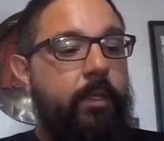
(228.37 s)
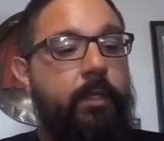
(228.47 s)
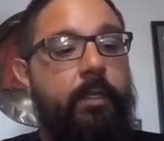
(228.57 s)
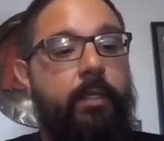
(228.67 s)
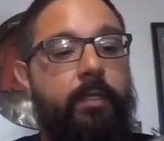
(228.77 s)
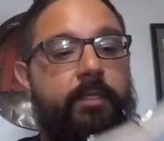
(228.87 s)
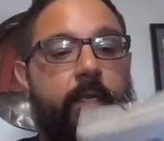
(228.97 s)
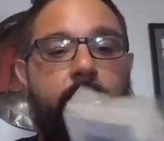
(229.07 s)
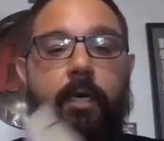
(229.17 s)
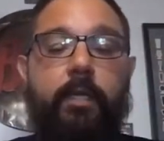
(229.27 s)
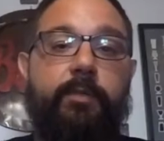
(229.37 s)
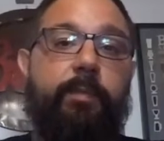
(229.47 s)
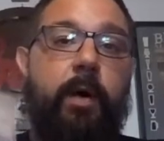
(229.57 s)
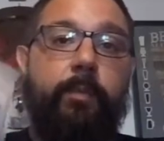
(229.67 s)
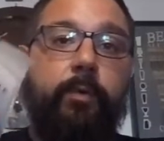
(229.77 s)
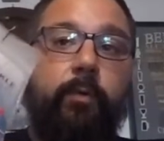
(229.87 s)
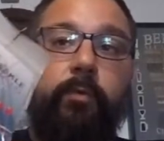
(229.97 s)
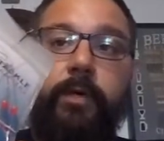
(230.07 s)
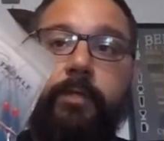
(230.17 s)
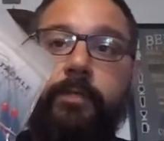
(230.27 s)
These pompano
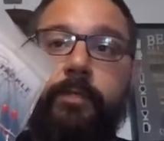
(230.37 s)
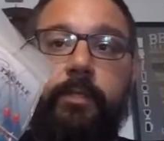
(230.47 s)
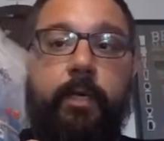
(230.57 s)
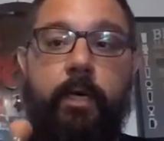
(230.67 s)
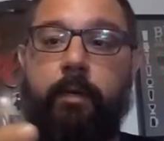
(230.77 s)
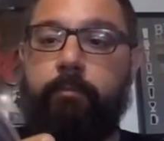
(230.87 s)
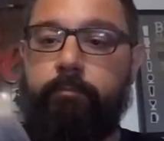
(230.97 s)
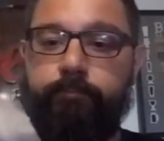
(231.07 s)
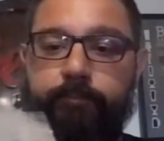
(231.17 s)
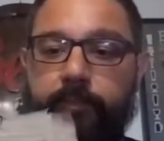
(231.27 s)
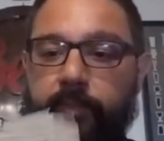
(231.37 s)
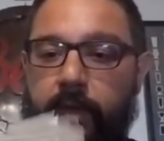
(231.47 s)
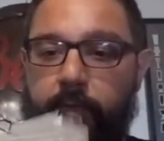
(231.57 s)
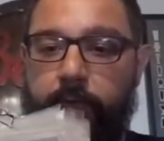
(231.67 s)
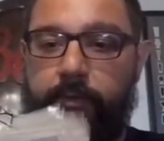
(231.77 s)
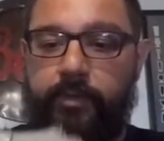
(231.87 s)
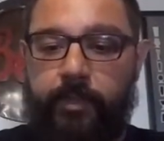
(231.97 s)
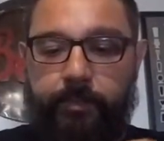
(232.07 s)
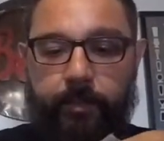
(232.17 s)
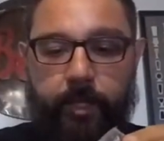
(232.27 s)
rigs, never used
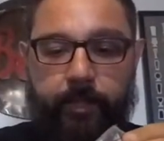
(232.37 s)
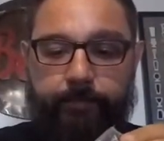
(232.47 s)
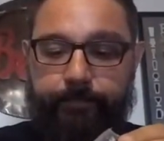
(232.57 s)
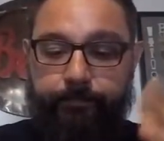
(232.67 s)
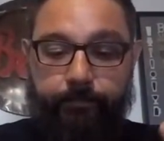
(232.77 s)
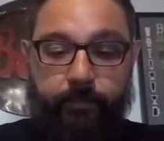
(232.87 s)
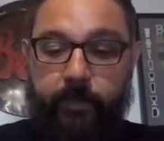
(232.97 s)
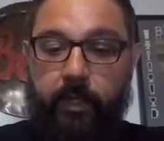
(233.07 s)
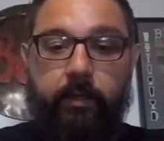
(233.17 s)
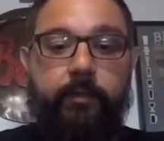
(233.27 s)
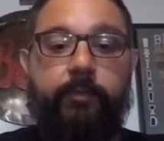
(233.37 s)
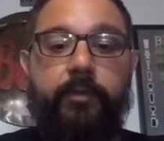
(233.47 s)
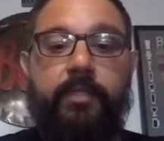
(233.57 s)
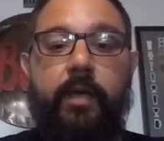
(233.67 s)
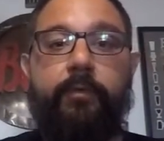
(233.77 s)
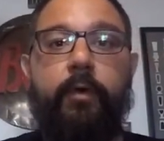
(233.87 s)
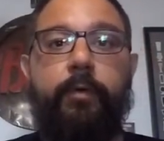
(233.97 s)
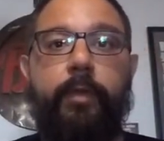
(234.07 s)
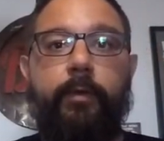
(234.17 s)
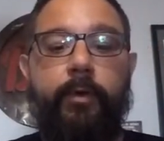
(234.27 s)
them, but first time for
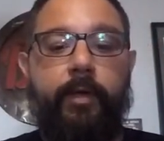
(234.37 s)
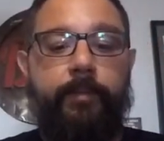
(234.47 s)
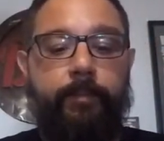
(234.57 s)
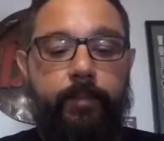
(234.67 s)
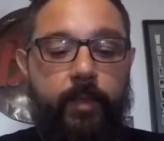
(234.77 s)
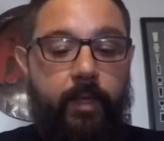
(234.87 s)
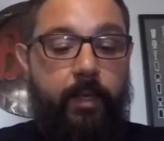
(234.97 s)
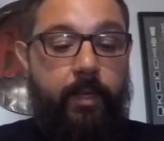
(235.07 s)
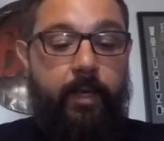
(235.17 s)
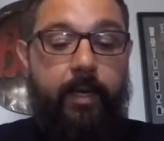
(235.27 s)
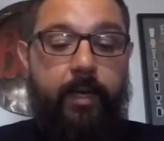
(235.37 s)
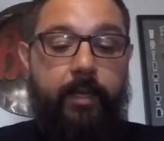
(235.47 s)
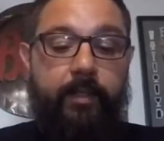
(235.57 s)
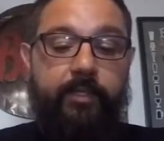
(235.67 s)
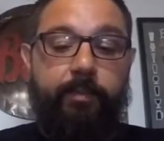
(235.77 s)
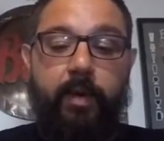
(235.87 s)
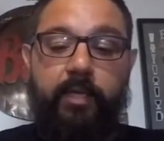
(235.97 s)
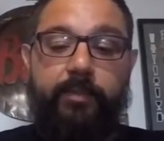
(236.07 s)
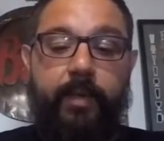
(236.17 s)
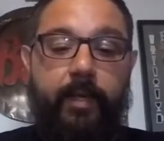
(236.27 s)
everything, right? And this
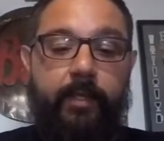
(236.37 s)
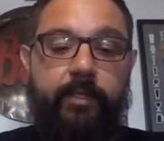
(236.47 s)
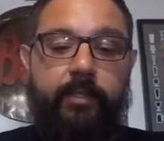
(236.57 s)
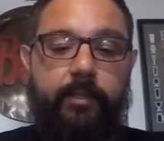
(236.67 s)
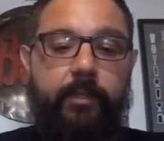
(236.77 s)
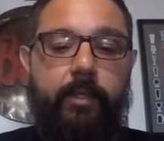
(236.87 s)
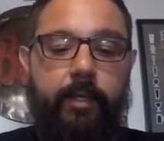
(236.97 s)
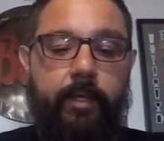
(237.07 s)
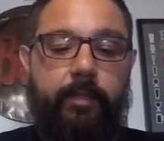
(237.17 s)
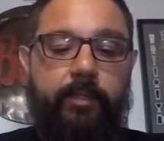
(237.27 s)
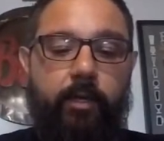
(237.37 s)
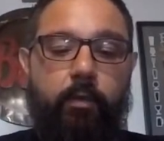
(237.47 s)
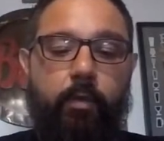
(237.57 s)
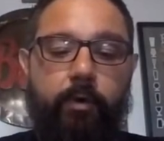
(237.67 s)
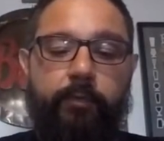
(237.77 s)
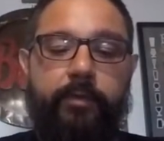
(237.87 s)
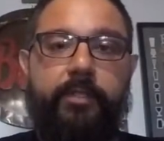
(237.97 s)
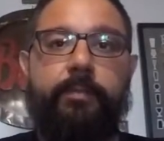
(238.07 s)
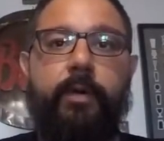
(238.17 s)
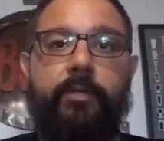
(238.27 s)
box, man, this saltwater
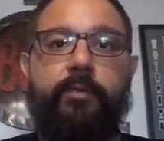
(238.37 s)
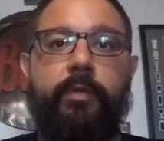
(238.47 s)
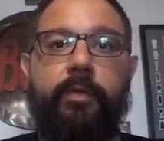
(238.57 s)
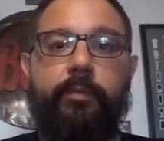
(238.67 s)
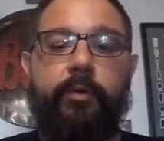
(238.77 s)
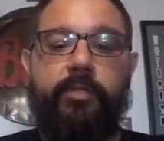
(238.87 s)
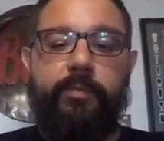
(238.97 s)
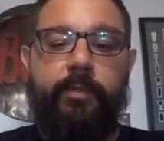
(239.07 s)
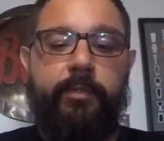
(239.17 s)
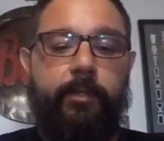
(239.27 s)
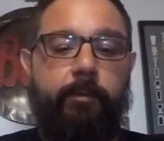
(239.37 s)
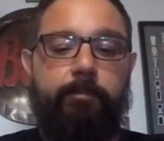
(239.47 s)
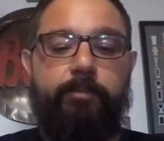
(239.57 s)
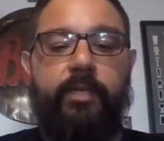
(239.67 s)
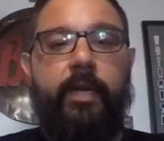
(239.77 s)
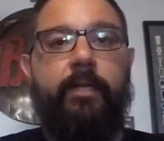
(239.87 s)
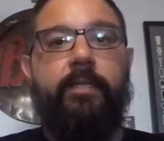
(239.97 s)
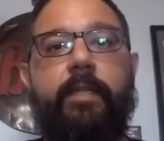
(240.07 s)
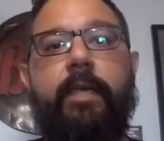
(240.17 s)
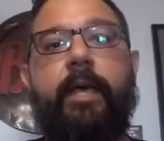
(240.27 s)
fishing box really impressed me. So shout
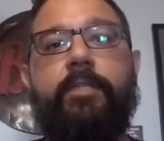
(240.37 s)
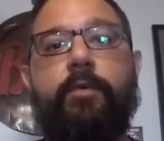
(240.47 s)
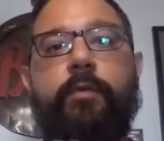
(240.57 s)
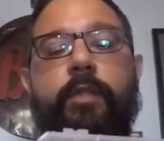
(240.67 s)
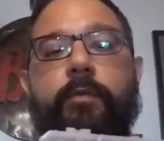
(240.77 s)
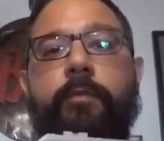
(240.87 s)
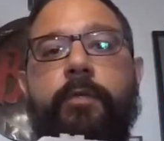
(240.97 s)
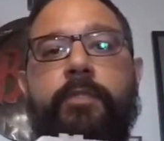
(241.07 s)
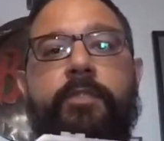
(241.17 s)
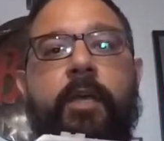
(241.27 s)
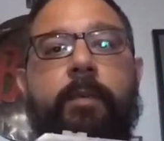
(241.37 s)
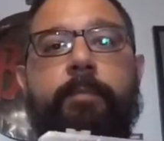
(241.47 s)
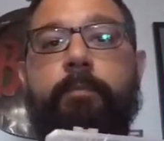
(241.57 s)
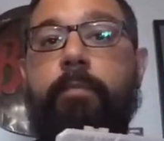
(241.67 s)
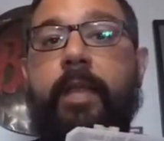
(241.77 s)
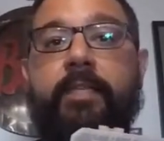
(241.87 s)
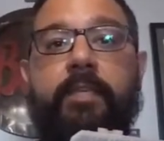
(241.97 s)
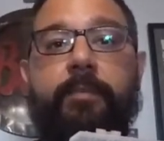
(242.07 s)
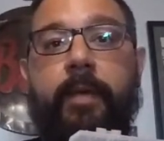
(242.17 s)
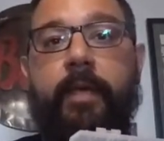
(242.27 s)
out guys over at the fishing shop,
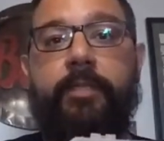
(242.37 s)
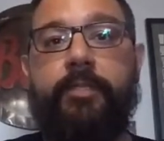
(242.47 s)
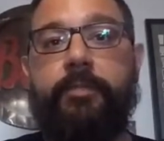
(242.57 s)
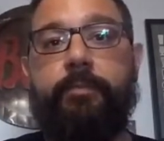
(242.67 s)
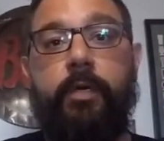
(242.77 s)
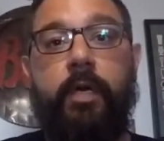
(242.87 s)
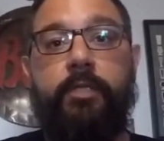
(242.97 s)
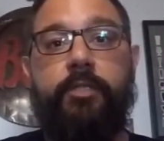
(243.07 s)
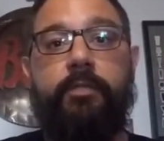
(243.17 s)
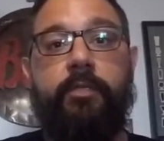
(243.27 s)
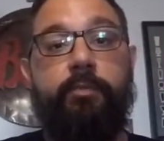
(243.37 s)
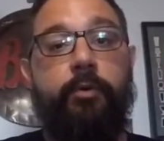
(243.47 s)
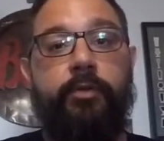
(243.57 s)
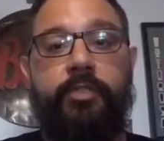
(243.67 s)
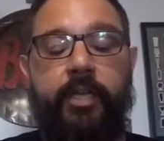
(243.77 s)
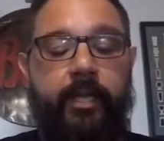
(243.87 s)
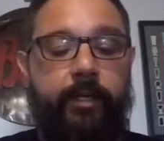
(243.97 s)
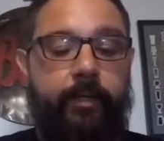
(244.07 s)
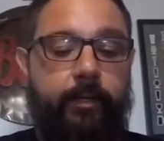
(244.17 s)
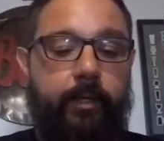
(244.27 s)
BlackTipH, Josh, his brother
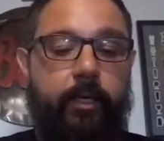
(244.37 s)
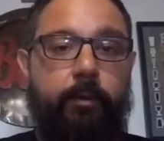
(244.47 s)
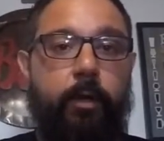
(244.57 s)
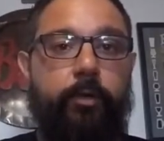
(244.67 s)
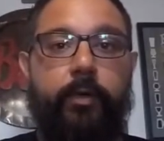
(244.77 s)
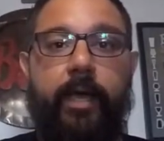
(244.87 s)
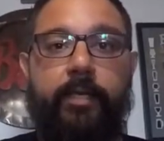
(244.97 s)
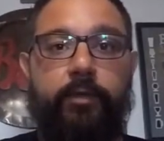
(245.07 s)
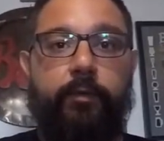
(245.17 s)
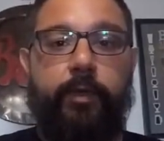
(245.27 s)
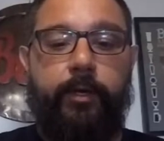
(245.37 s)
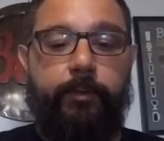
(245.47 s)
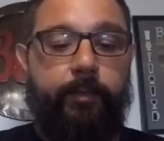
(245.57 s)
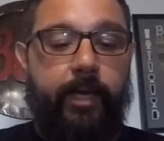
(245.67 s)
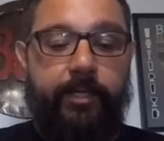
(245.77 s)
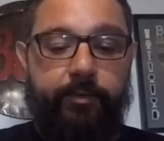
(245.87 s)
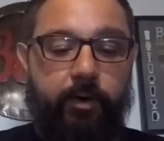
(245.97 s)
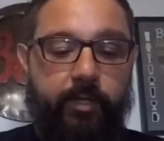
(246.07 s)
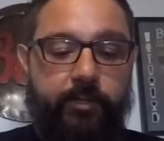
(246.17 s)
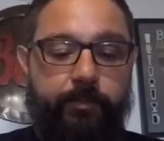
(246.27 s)
Jake, all you guys over there. You guys
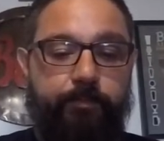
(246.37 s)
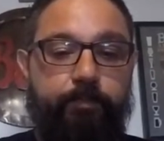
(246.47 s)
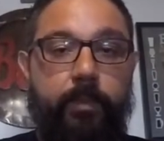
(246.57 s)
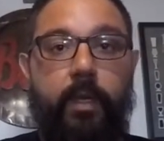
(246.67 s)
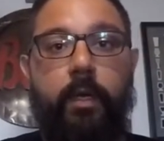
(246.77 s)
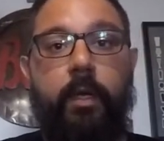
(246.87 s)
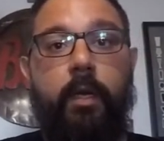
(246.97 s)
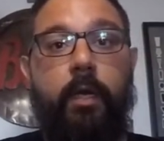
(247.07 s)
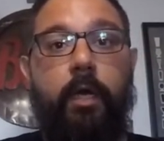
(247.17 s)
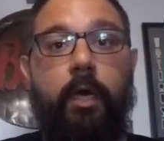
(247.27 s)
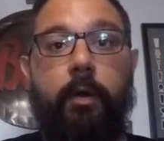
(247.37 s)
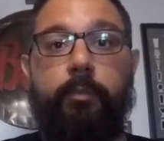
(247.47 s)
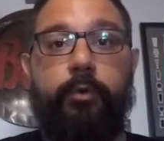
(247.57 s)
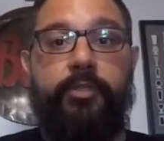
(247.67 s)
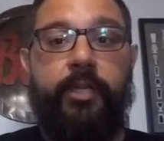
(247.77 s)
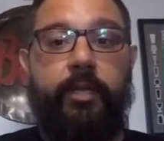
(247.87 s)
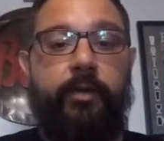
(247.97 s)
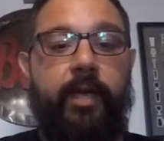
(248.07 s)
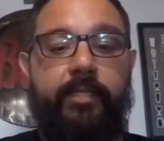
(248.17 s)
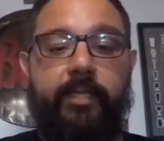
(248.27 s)
are awesome. Appreciate
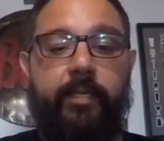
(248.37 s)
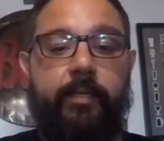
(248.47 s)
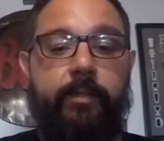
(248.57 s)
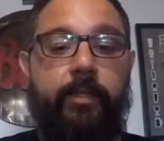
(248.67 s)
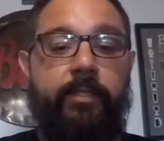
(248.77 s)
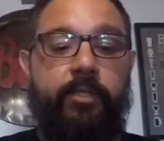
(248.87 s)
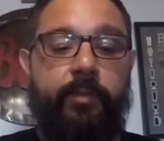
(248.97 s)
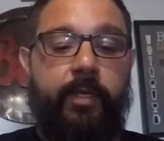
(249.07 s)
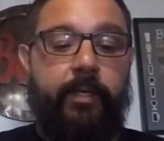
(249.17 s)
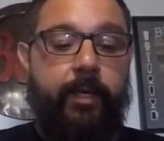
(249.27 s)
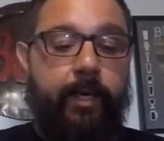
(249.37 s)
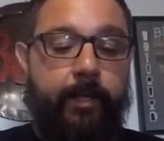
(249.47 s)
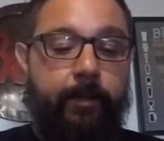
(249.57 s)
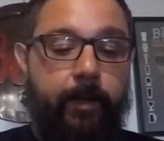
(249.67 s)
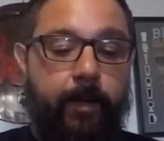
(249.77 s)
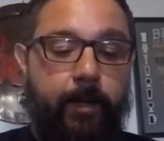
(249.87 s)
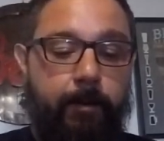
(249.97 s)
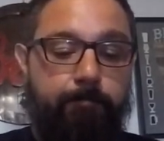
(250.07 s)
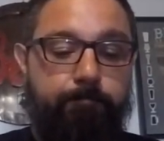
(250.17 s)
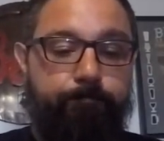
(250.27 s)
you guys sending this to me.
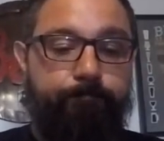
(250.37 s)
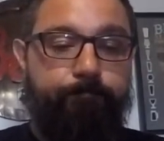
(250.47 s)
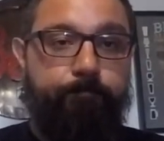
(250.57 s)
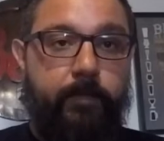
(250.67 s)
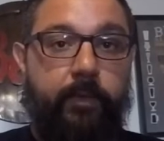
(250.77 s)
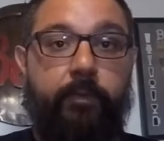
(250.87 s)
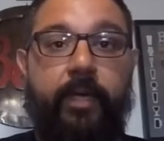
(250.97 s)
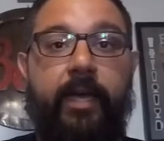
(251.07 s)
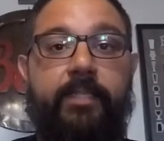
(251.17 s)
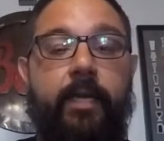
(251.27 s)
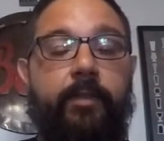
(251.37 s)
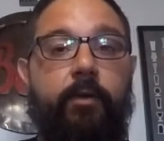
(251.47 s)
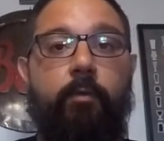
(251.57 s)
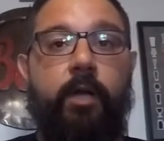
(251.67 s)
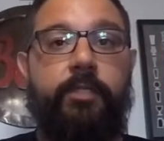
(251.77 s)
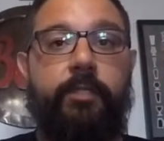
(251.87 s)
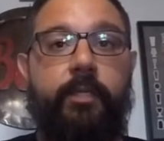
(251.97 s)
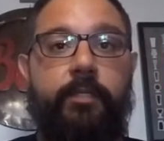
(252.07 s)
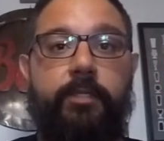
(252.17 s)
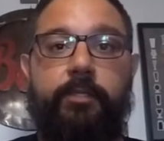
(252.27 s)
And if you guys out there watching
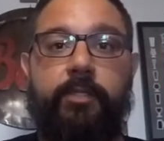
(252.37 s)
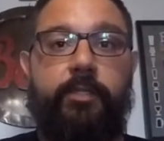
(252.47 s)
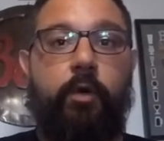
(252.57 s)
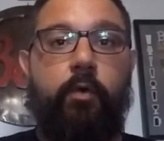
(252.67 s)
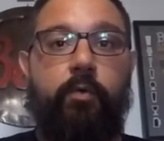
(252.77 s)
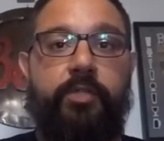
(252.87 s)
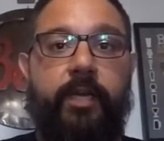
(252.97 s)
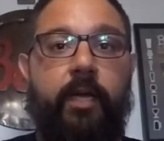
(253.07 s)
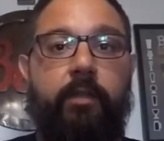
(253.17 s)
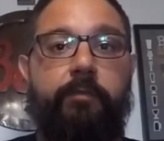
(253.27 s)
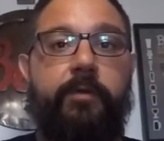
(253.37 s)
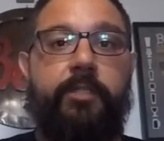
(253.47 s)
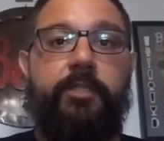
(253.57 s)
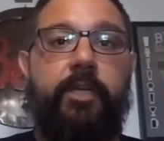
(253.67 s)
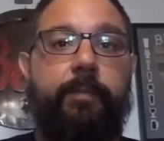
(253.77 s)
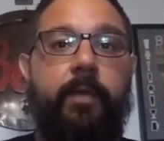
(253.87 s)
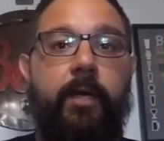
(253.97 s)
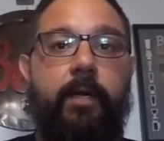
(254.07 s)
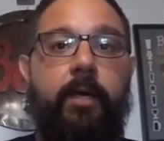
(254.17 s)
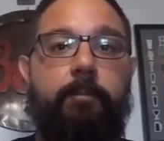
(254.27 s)
this, just go check out
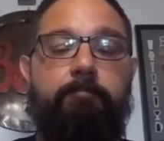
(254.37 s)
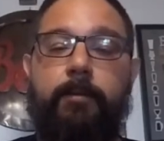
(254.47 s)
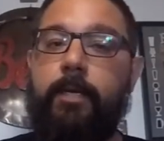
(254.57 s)
thefishingshop.com.